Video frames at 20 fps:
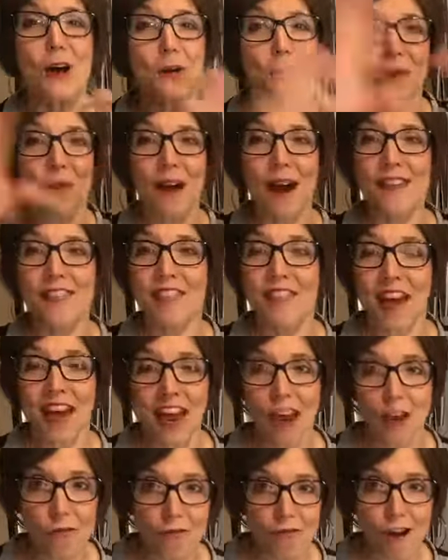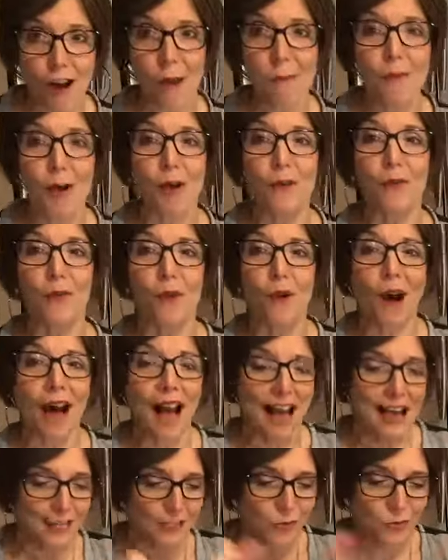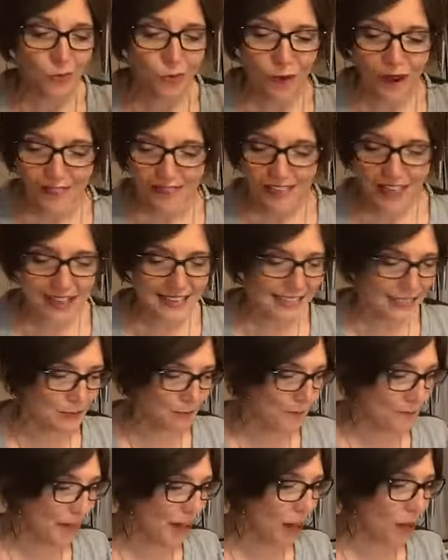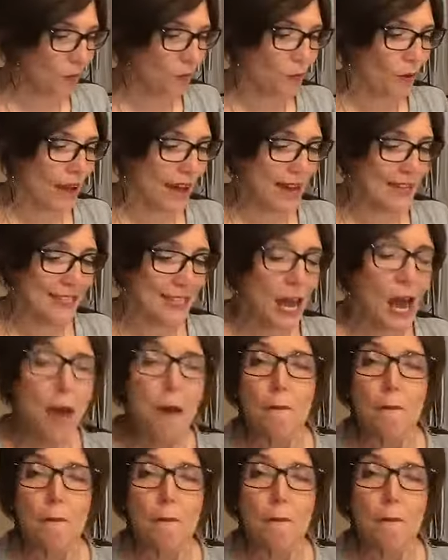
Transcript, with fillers: what that aroma was, what that smell was.